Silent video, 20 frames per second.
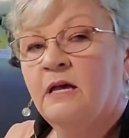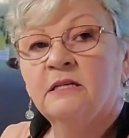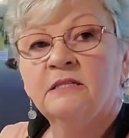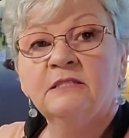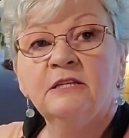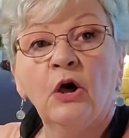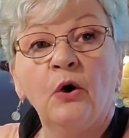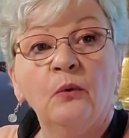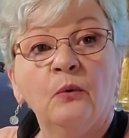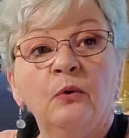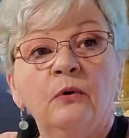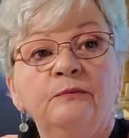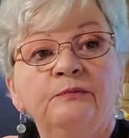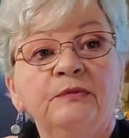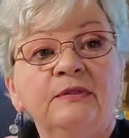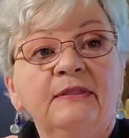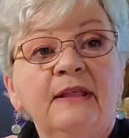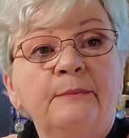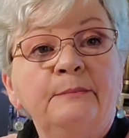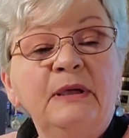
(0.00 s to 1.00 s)
So
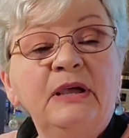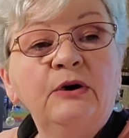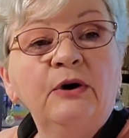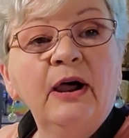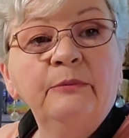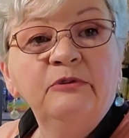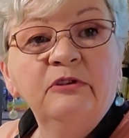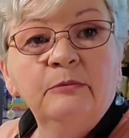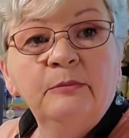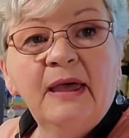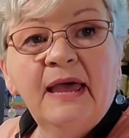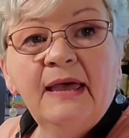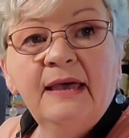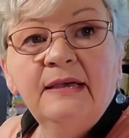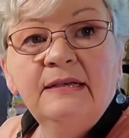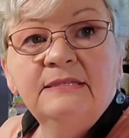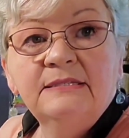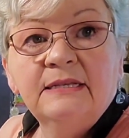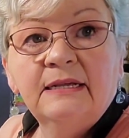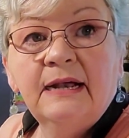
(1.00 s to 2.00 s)
let me grab some
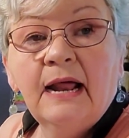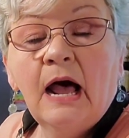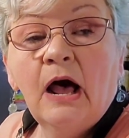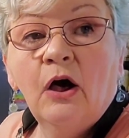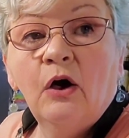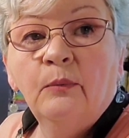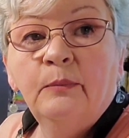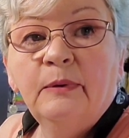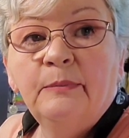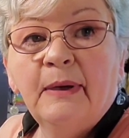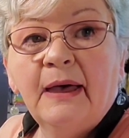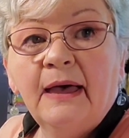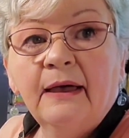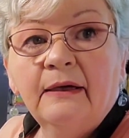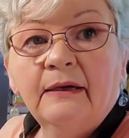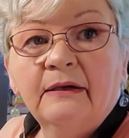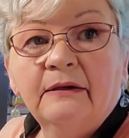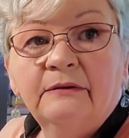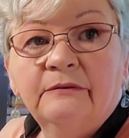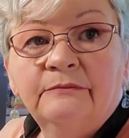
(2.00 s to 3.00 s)
eggs and I'll be
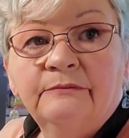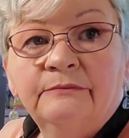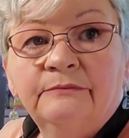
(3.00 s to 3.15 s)
back.